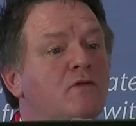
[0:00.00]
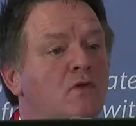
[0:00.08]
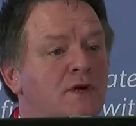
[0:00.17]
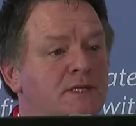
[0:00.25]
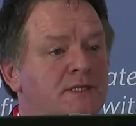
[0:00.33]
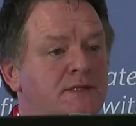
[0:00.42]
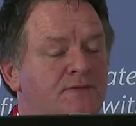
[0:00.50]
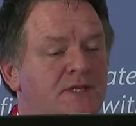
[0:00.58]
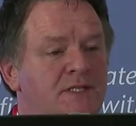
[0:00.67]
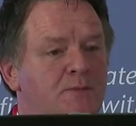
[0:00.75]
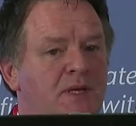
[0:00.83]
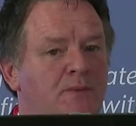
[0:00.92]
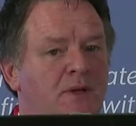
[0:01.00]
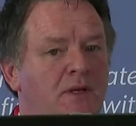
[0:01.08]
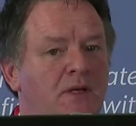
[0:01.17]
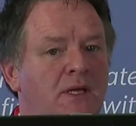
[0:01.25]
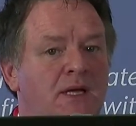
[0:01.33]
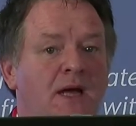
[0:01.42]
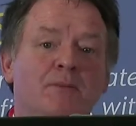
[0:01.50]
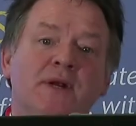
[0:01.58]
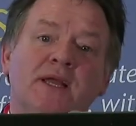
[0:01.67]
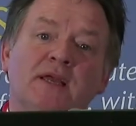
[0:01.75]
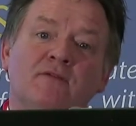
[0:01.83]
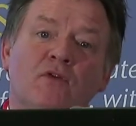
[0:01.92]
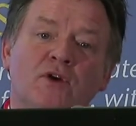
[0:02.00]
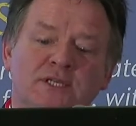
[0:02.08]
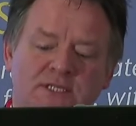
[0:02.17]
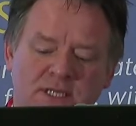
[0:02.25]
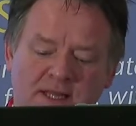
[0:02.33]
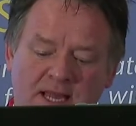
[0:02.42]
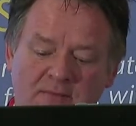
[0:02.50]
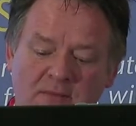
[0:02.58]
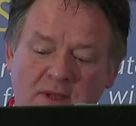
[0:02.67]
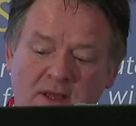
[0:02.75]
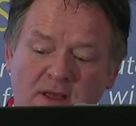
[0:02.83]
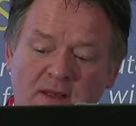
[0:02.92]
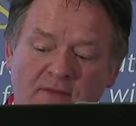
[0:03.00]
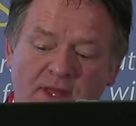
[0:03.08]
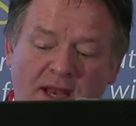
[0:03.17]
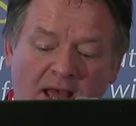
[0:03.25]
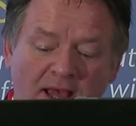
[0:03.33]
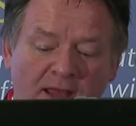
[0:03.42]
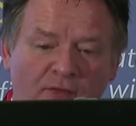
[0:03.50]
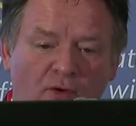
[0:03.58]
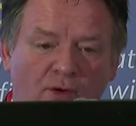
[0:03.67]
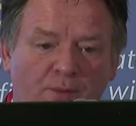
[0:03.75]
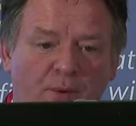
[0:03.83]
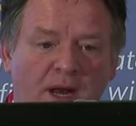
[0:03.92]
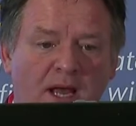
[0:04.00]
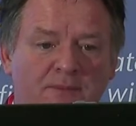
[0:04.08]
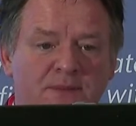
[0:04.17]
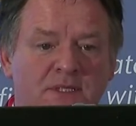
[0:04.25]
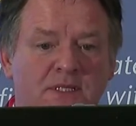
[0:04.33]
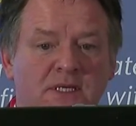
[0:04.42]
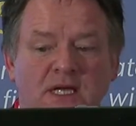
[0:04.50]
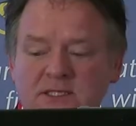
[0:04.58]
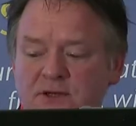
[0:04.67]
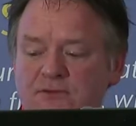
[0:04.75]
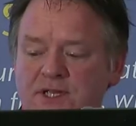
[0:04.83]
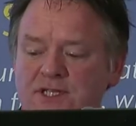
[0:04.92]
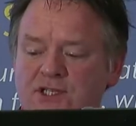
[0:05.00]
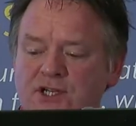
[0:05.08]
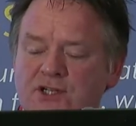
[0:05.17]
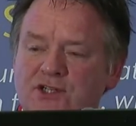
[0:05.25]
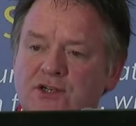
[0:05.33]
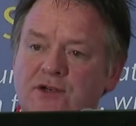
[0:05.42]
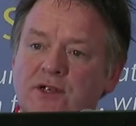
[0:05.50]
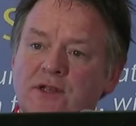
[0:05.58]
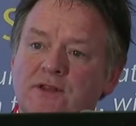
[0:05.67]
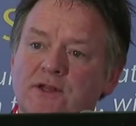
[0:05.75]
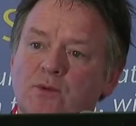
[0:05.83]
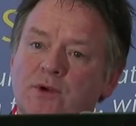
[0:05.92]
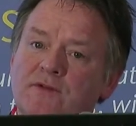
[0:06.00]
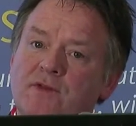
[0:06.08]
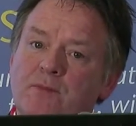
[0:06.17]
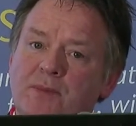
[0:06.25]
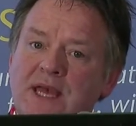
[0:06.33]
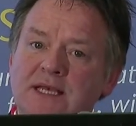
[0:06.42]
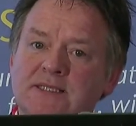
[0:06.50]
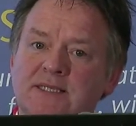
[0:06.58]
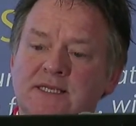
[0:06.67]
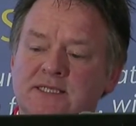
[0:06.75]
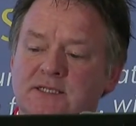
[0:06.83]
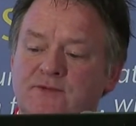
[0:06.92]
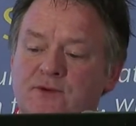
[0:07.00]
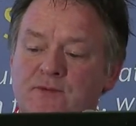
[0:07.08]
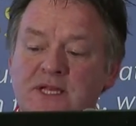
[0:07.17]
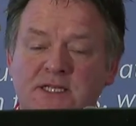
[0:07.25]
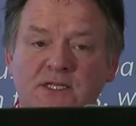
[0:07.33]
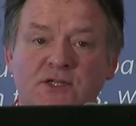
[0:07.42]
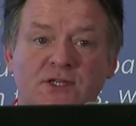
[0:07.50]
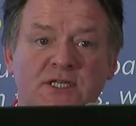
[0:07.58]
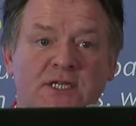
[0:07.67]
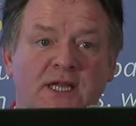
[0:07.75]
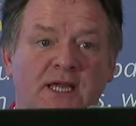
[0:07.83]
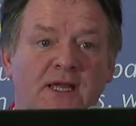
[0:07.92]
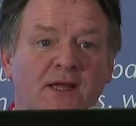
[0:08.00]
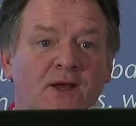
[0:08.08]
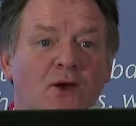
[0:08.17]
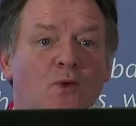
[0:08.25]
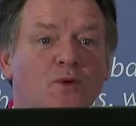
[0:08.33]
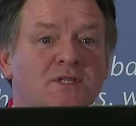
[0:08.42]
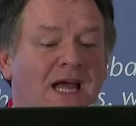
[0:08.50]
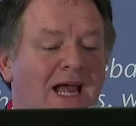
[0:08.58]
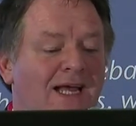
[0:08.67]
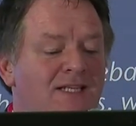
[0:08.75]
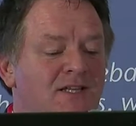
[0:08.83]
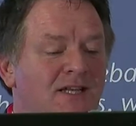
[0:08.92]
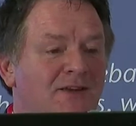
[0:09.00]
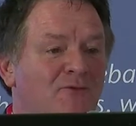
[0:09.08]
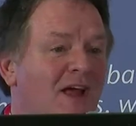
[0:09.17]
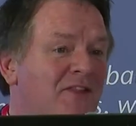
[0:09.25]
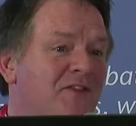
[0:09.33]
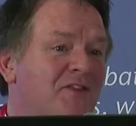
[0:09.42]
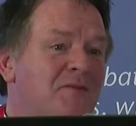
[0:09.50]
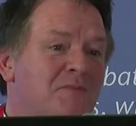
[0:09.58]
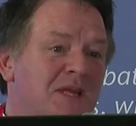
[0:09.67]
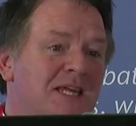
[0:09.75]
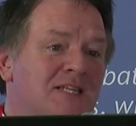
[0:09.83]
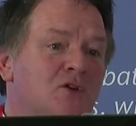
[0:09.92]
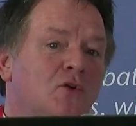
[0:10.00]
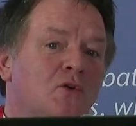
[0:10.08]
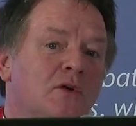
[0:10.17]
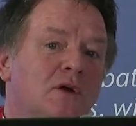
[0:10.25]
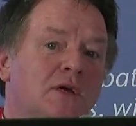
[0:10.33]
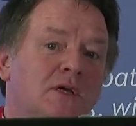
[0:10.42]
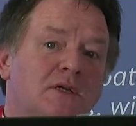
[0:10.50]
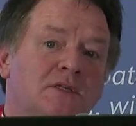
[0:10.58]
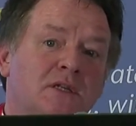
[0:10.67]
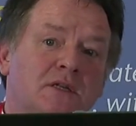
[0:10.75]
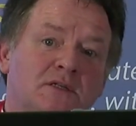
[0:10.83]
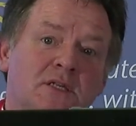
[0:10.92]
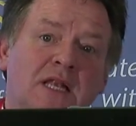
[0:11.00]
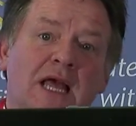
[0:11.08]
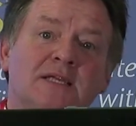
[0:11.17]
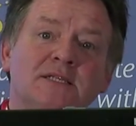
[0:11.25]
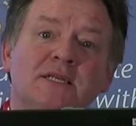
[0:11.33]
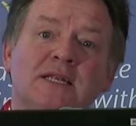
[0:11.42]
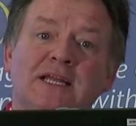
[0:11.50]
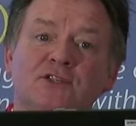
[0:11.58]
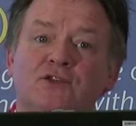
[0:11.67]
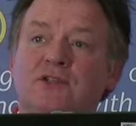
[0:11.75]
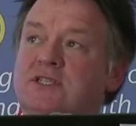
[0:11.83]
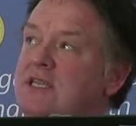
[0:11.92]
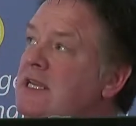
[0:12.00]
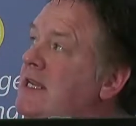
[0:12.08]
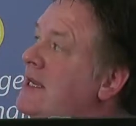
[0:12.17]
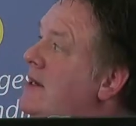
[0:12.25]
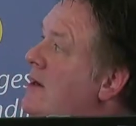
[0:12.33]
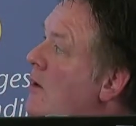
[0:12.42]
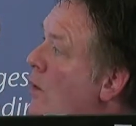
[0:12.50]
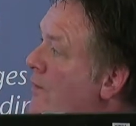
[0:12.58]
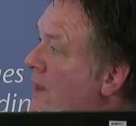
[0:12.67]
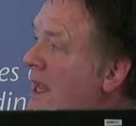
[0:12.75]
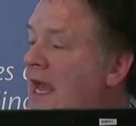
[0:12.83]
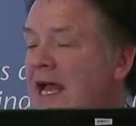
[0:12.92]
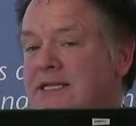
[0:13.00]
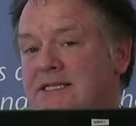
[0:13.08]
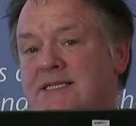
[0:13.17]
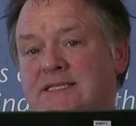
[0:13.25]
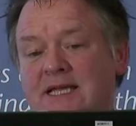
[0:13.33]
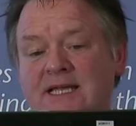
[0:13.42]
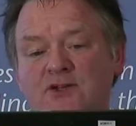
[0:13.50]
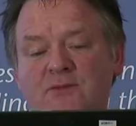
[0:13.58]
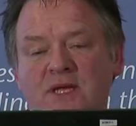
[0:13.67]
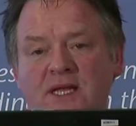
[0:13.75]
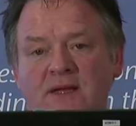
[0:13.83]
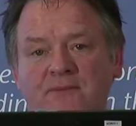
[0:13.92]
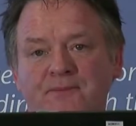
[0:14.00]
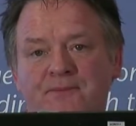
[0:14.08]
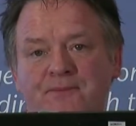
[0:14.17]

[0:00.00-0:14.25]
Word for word: voice of these people and bringing voice to them, then I thought perhaps as a researcher that one of the best things for me to do today was to actually, rather than me talk, to, to actually let you see what they had to say to me.